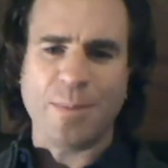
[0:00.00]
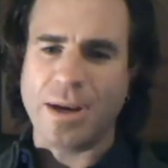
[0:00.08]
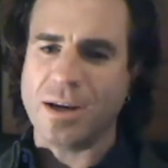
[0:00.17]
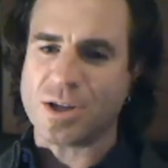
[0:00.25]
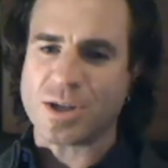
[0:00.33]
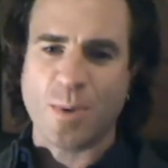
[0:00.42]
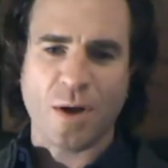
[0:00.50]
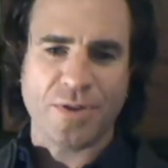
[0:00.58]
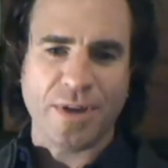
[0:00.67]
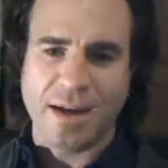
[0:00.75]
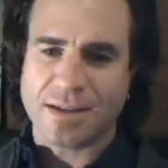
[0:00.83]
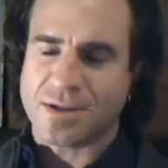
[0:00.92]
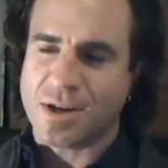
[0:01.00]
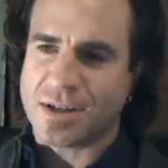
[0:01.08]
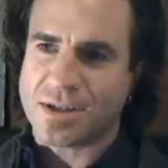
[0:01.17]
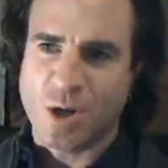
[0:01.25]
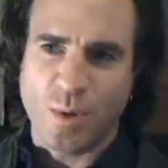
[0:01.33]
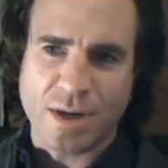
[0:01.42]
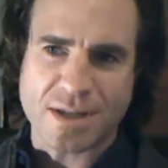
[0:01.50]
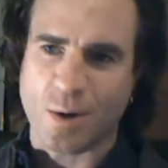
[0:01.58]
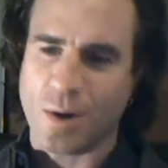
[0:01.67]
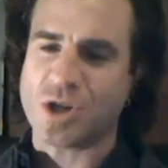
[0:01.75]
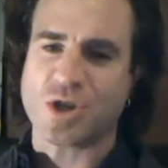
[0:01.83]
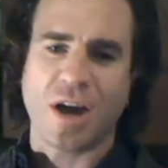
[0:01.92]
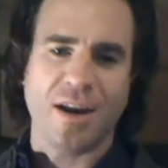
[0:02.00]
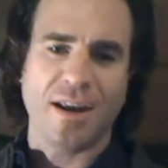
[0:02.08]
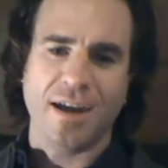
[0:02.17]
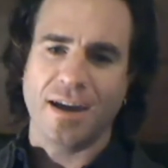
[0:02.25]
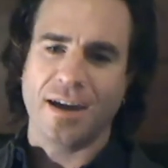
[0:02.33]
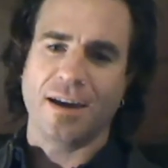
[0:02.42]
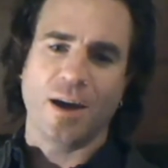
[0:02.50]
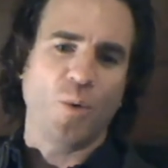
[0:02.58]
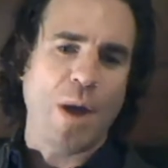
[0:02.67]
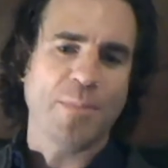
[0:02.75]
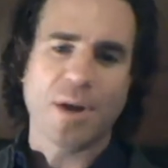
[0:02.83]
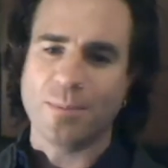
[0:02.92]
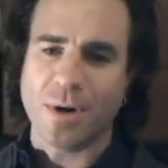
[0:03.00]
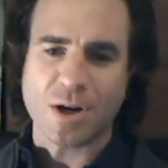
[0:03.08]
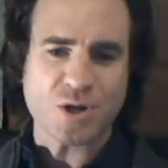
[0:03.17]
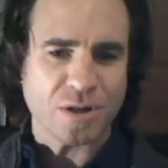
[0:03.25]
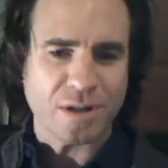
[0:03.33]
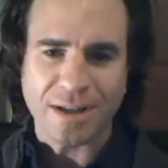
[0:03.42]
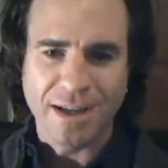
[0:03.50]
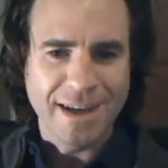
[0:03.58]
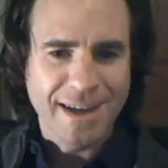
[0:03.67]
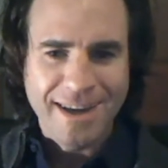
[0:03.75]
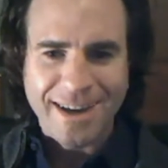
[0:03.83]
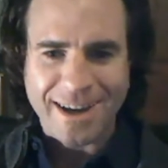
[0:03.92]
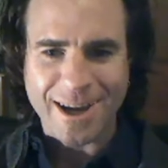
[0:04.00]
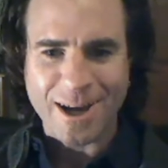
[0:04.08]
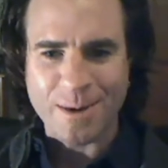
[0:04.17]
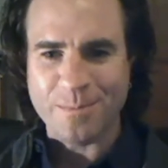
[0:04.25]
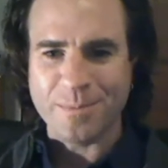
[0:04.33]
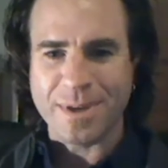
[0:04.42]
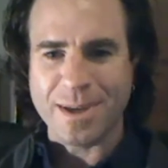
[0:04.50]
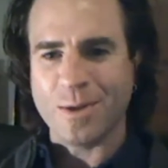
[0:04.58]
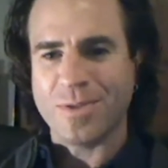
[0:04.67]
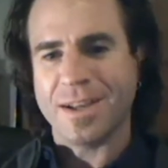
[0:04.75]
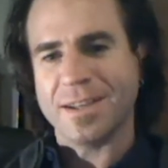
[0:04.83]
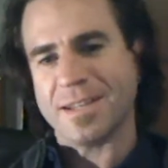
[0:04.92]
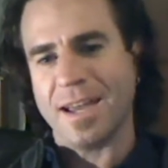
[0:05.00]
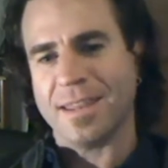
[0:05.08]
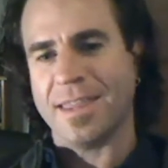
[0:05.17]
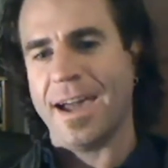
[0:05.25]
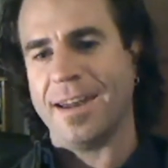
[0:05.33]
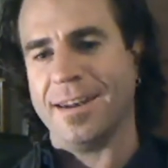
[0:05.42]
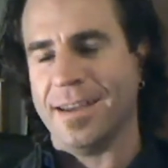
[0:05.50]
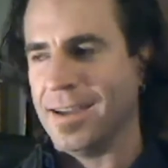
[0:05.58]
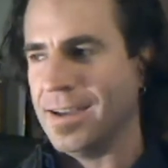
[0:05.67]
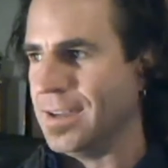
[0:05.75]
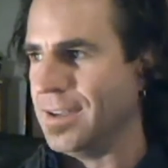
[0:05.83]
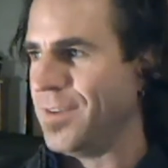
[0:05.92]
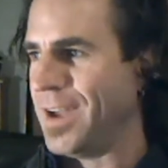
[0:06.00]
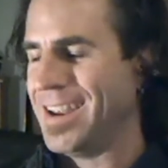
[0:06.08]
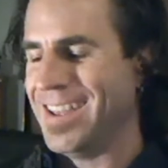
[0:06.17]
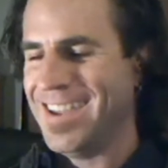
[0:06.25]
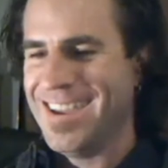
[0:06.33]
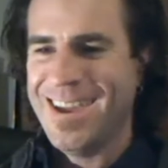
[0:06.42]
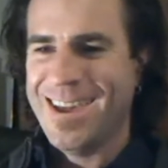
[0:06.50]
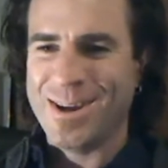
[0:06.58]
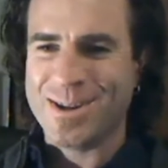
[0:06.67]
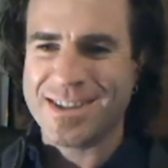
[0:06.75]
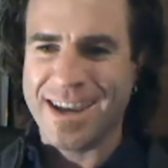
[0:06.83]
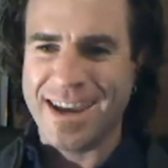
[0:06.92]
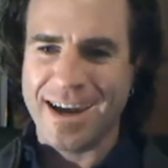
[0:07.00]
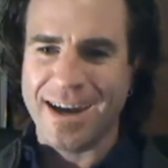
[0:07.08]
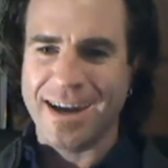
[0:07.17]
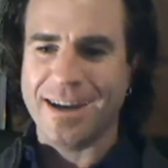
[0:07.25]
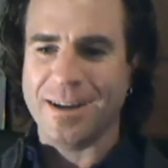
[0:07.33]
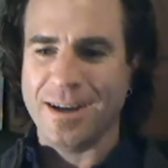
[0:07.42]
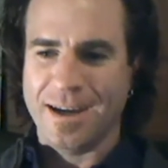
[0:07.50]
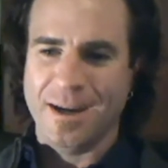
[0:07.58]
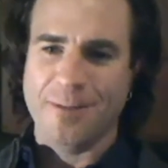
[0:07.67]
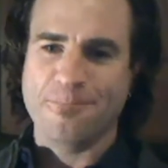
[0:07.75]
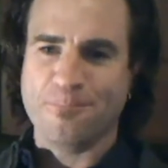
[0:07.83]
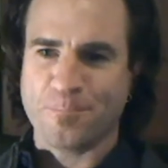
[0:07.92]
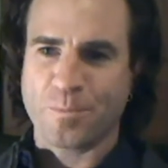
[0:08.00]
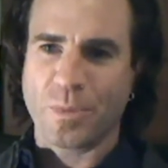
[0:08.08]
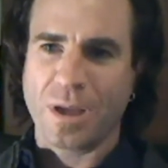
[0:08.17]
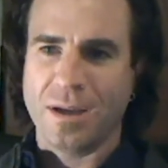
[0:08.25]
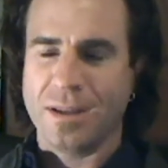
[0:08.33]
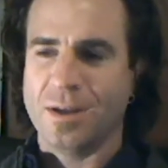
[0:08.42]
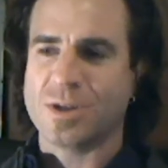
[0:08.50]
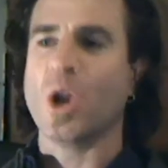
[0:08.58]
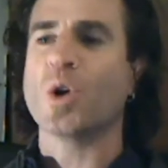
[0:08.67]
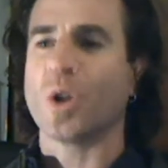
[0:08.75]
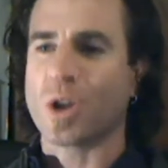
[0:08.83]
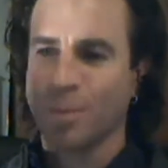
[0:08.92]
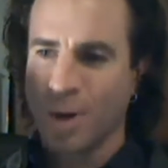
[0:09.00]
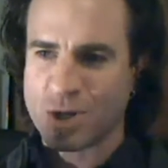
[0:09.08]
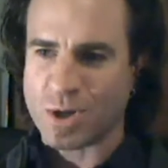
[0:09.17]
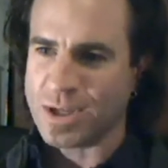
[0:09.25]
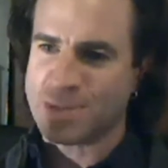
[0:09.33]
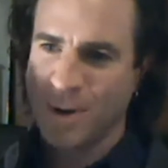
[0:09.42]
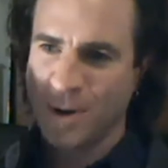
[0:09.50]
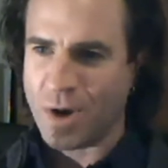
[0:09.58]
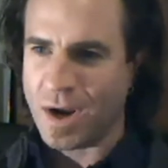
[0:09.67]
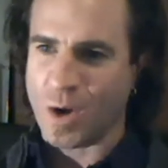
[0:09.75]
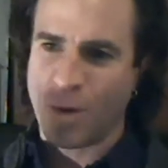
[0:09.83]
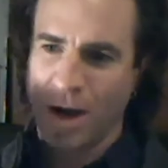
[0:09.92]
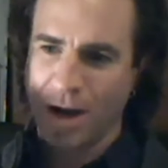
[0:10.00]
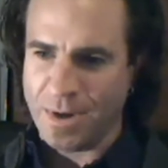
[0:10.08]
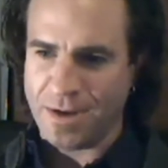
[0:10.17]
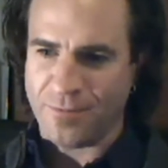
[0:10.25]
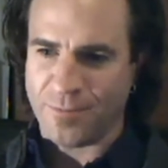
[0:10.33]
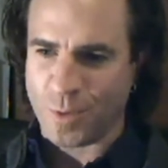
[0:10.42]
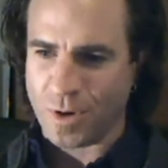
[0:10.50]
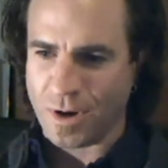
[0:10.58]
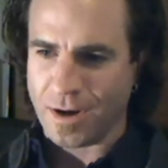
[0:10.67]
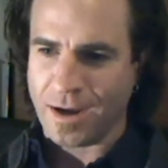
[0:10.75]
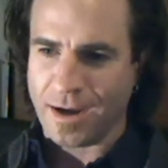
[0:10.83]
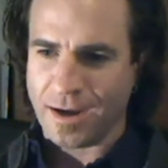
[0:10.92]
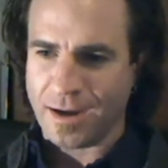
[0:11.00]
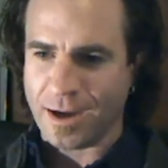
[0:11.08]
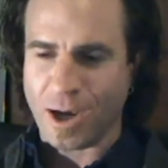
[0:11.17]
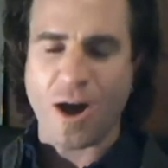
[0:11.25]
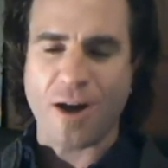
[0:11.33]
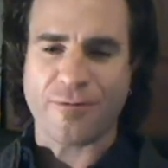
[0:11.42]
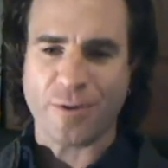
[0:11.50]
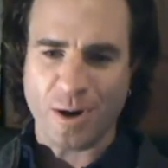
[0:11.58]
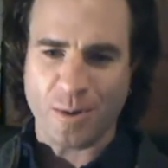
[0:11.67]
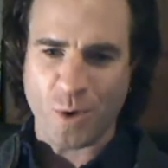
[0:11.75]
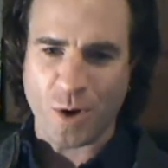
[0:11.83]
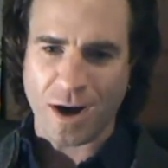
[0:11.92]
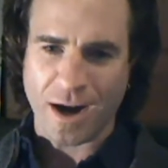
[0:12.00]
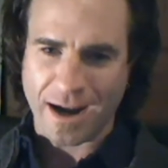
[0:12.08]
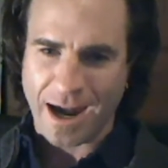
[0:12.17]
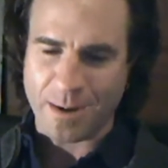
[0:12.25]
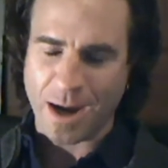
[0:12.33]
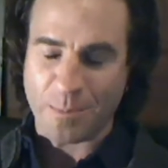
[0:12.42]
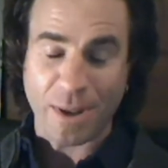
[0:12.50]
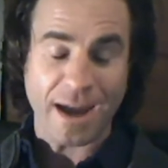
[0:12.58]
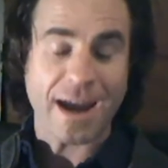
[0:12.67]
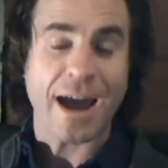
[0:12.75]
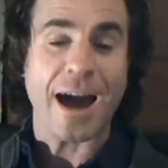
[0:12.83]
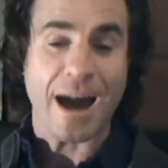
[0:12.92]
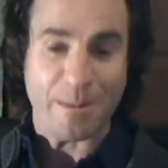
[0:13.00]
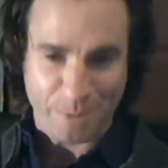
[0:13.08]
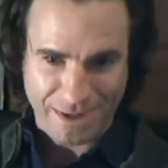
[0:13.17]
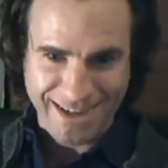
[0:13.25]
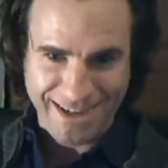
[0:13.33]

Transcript: I mean, small things. Just 2 weeks ago, I shot a web commercial. You know, things like that. In fact, there's a local commercial that's been running quite a bit for a law firm where I play a cop.